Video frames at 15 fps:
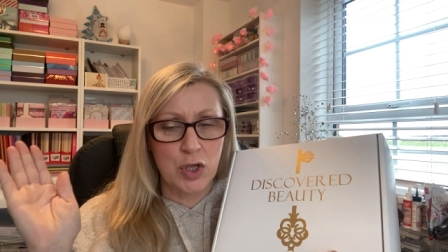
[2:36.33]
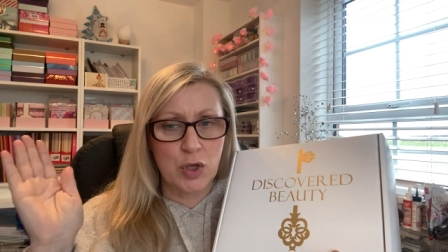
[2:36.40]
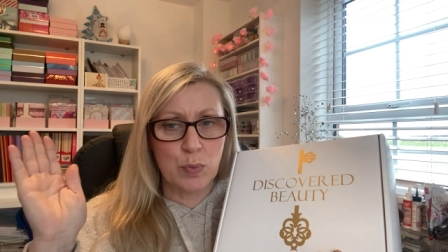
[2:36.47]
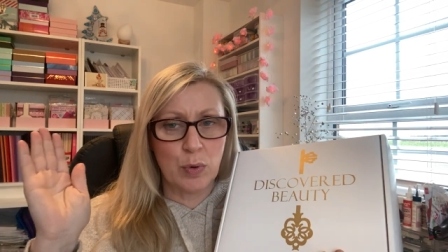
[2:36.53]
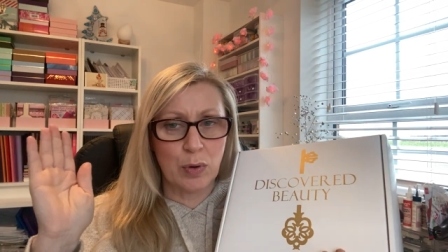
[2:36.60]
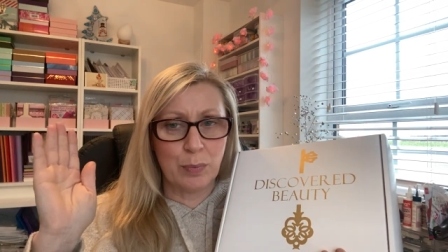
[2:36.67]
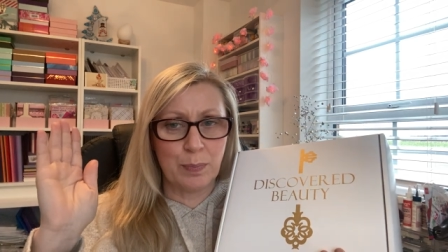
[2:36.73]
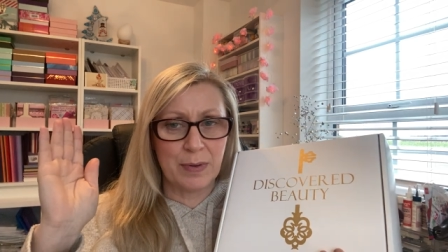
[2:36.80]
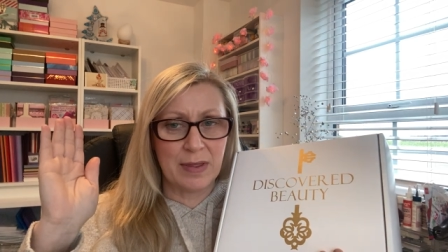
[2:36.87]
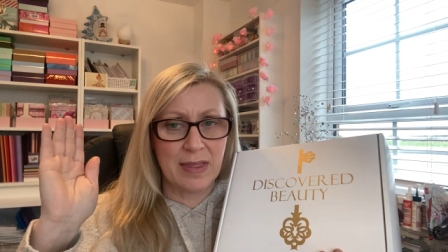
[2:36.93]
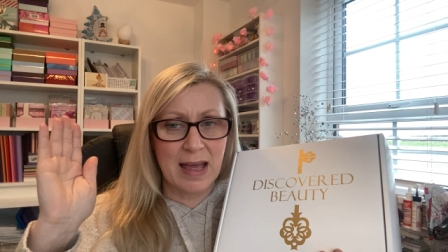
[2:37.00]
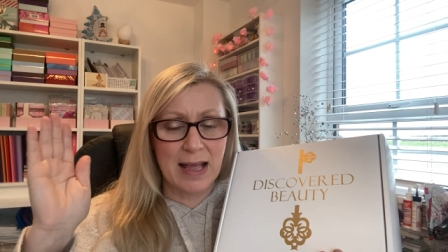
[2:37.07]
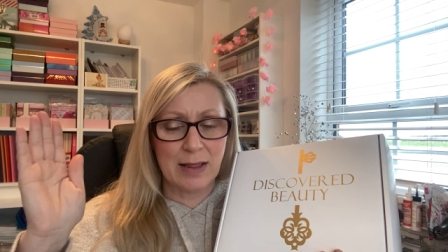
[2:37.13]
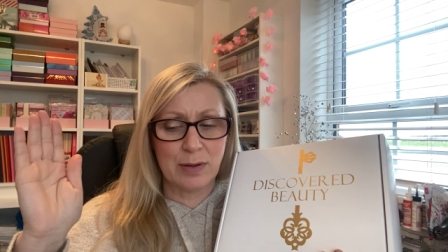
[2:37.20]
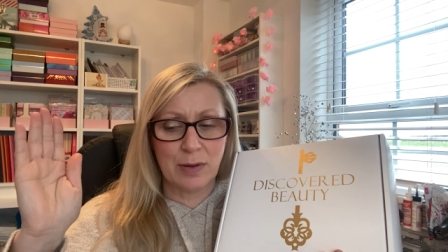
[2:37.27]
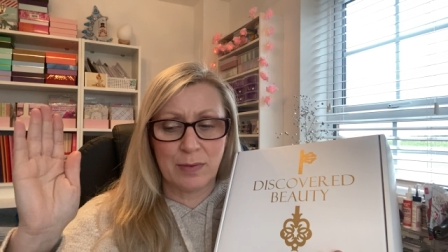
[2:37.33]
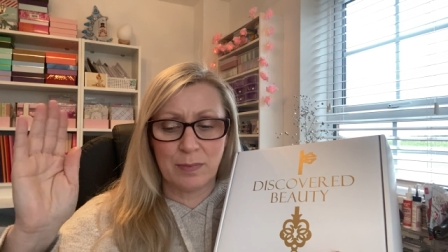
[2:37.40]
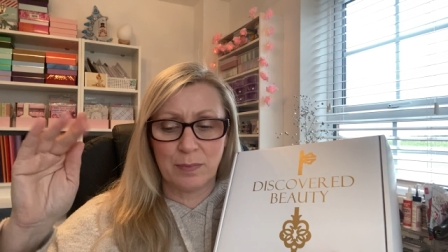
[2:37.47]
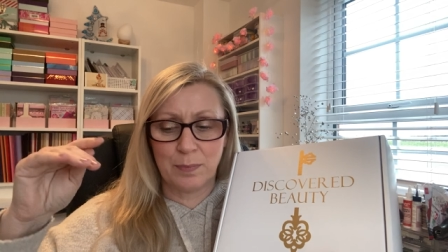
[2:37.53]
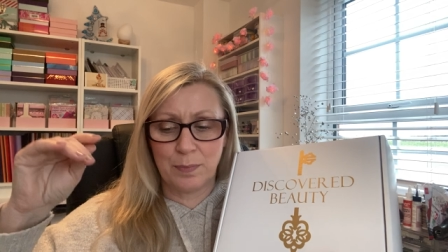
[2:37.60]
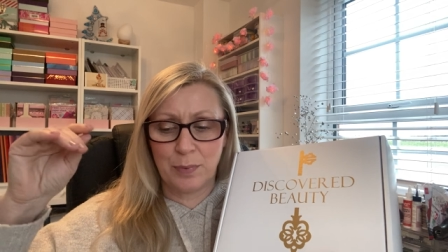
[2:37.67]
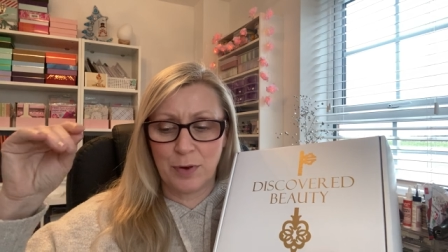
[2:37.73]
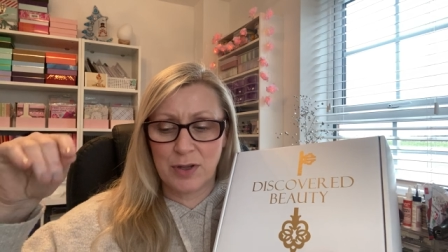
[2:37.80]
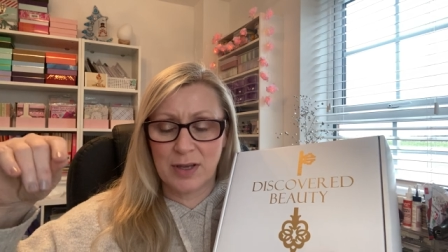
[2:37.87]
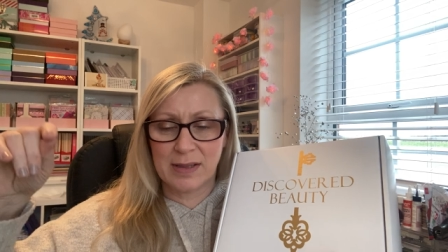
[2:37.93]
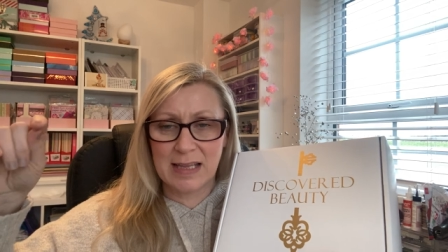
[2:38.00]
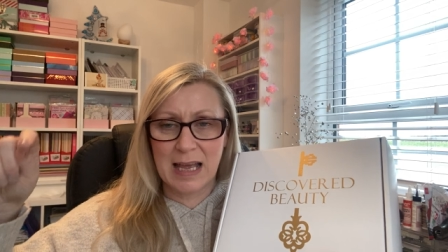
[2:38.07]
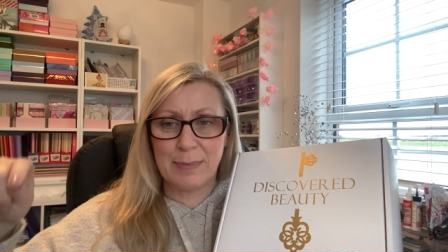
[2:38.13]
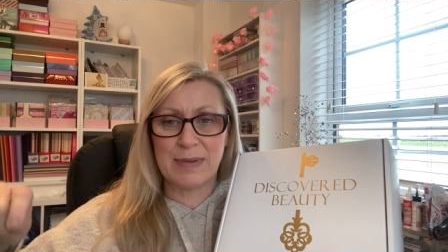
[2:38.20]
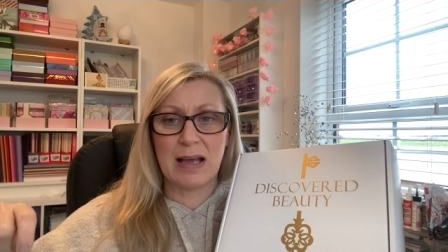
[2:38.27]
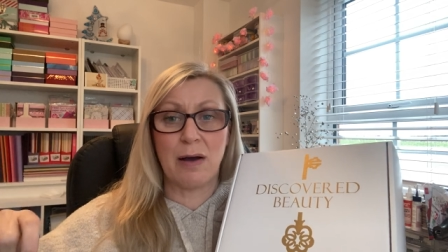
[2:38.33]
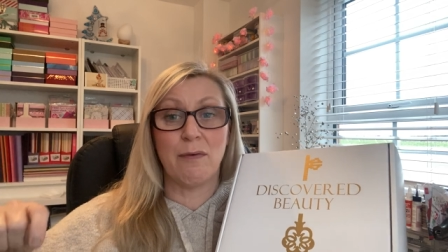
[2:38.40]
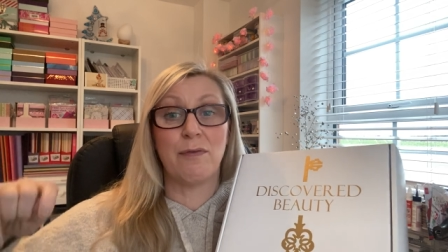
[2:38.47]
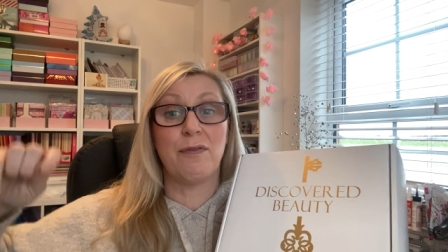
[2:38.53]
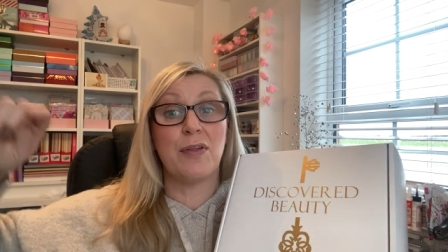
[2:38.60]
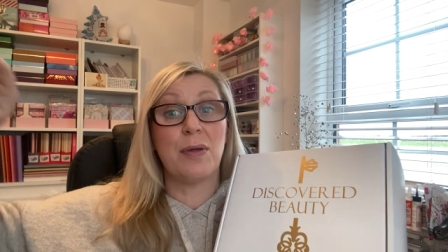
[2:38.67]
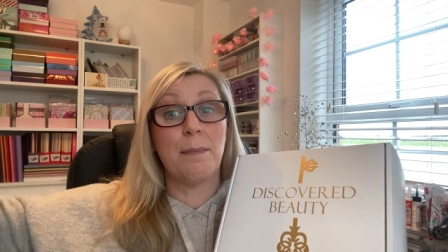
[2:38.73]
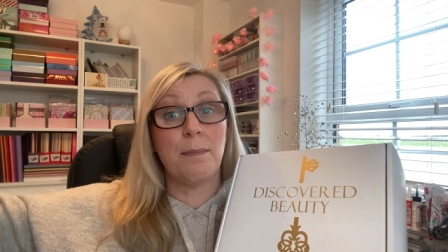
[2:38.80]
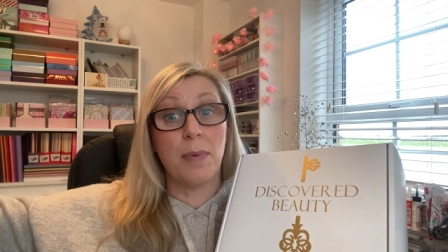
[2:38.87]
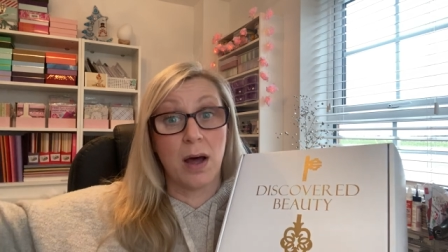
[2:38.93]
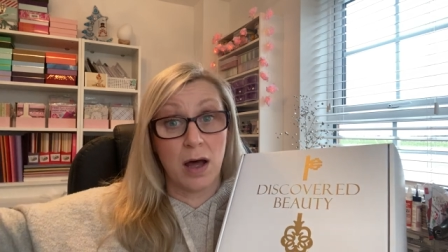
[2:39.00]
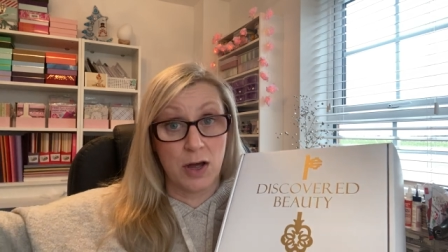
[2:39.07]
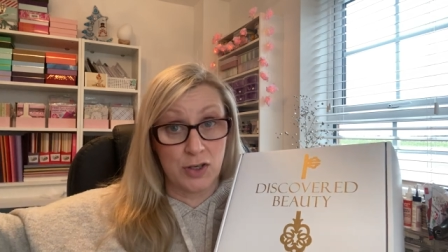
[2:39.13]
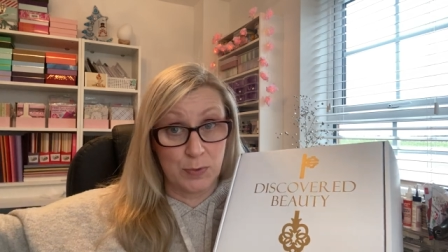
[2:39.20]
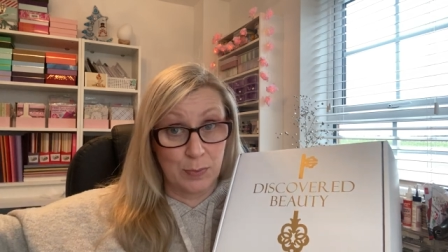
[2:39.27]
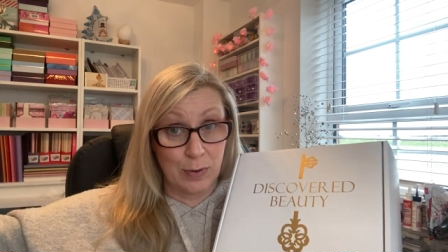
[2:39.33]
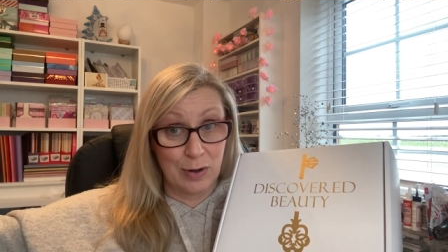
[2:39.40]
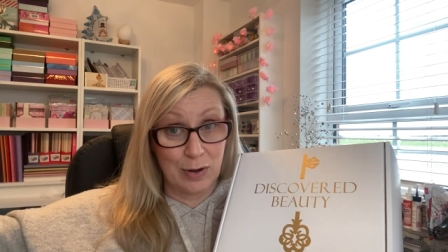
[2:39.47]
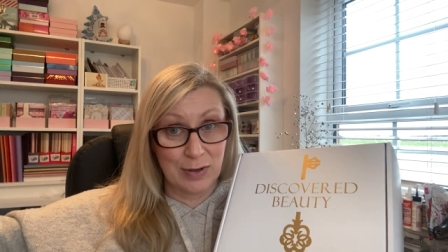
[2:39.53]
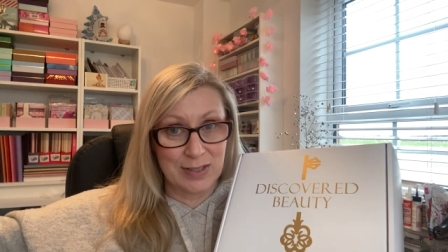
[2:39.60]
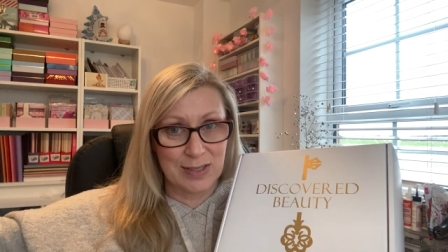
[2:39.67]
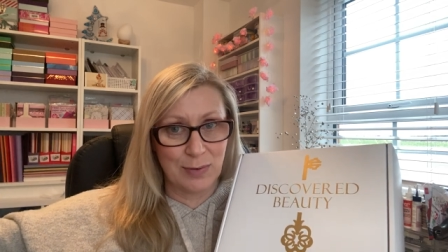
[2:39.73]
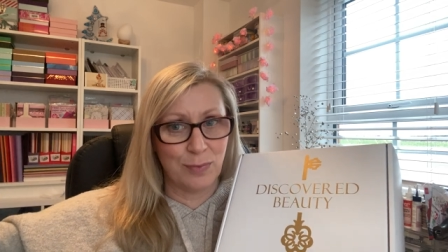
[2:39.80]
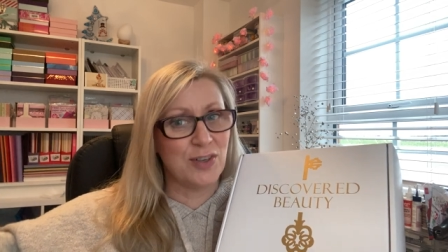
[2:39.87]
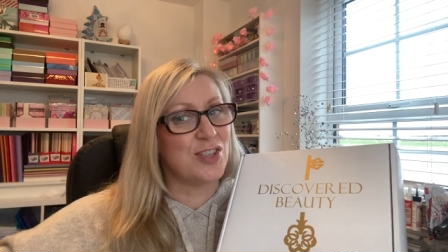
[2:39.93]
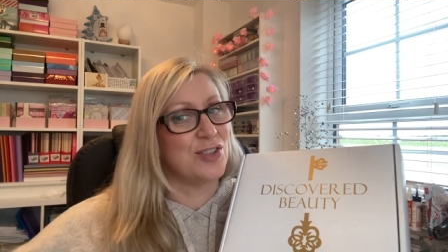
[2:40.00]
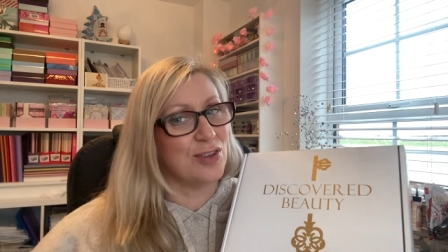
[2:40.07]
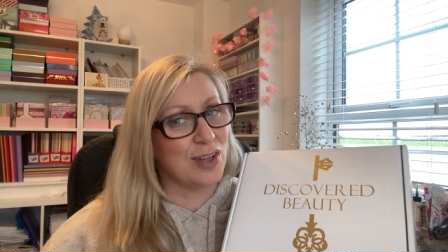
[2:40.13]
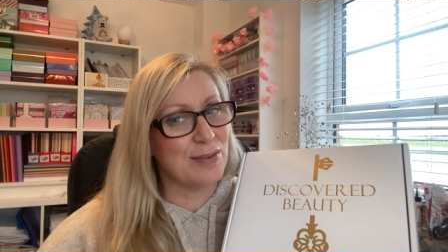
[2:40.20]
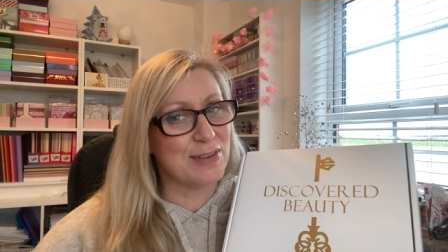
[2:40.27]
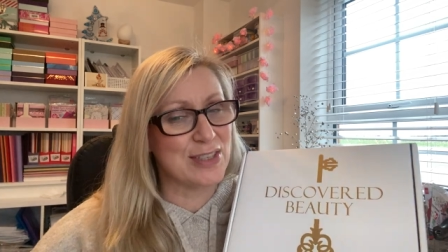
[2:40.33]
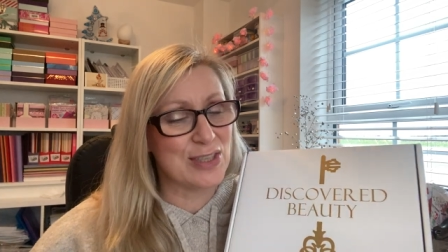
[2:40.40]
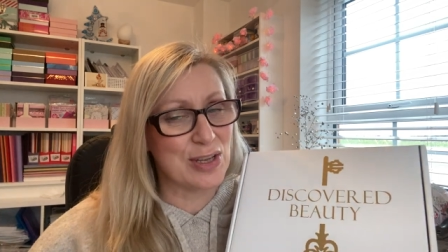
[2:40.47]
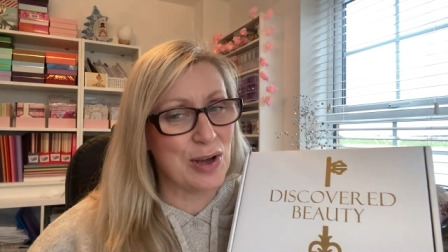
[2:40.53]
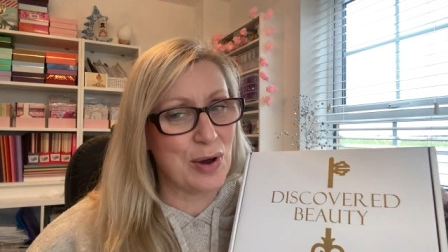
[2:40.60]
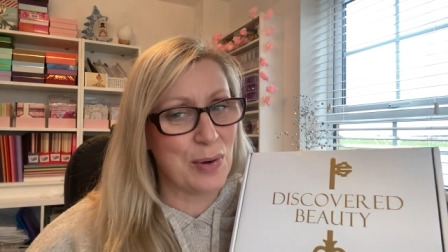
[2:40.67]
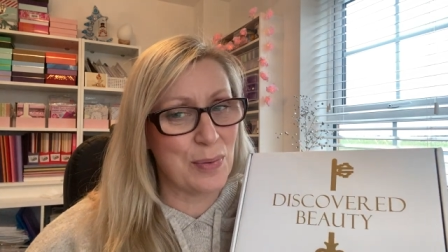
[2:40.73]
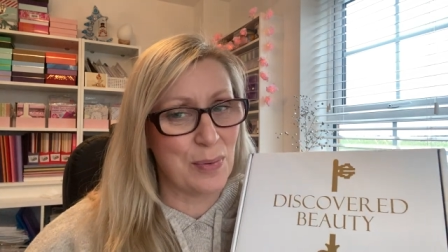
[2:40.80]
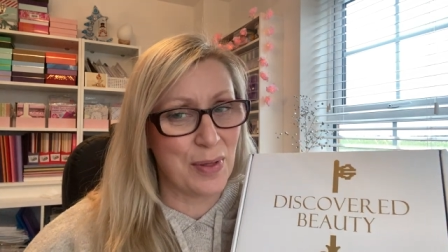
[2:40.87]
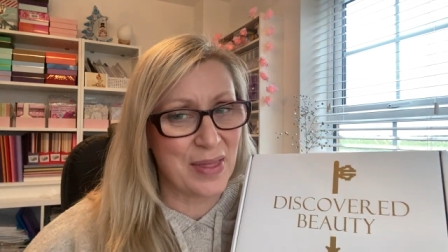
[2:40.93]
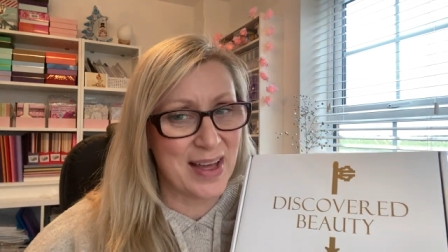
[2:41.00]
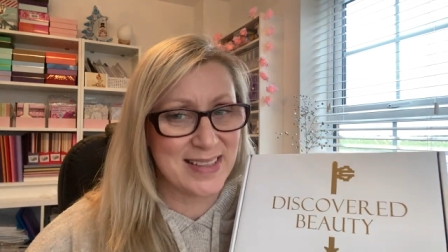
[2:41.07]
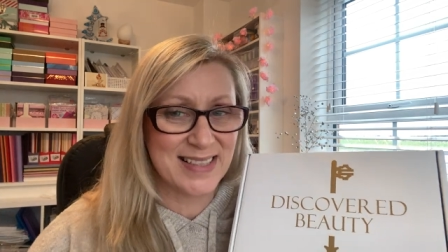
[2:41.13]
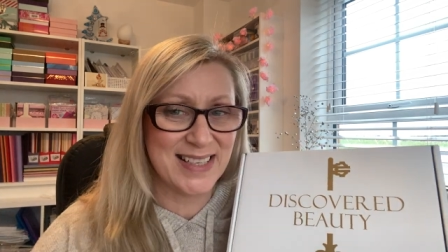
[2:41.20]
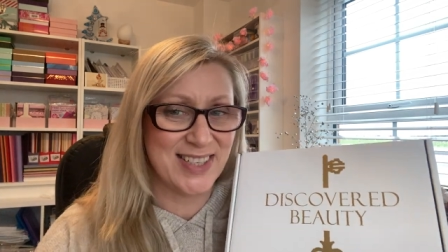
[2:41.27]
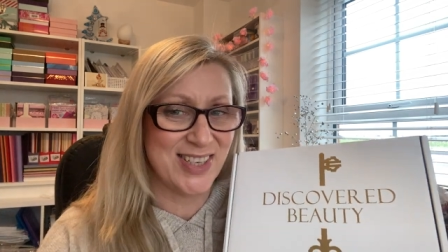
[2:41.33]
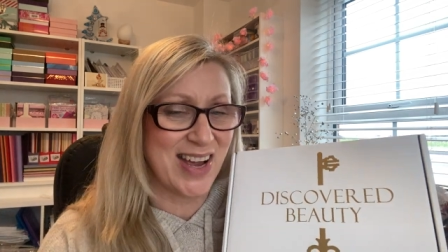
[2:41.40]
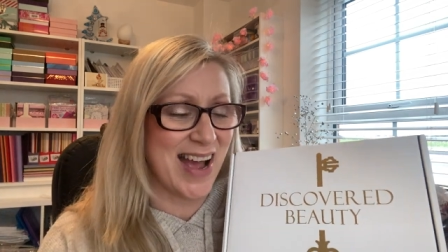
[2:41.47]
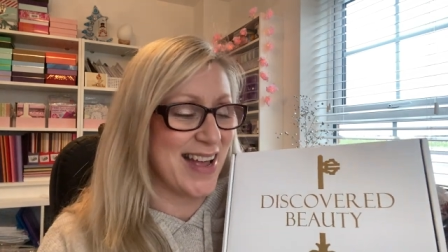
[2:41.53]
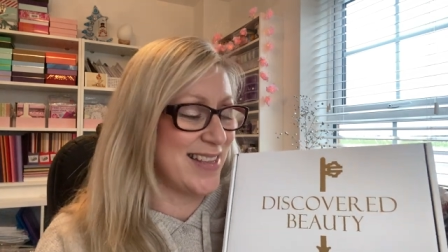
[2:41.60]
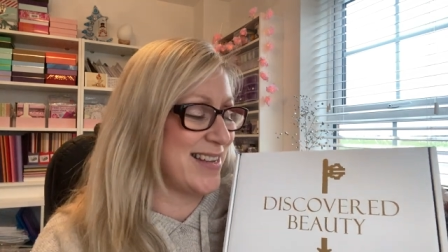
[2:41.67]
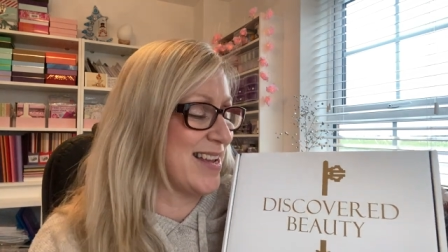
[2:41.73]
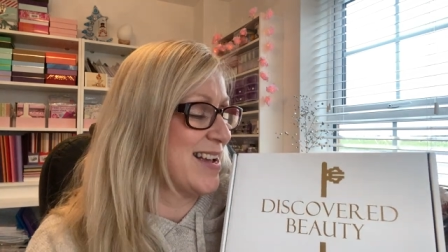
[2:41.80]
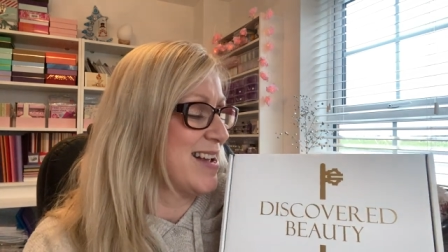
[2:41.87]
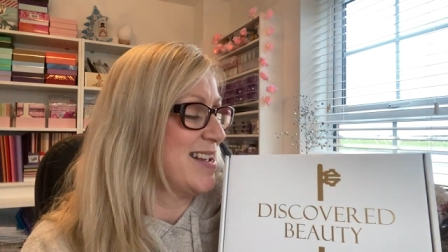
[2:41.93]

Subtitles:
you will be then putting your name down for the March box, which none of us know what that is yet.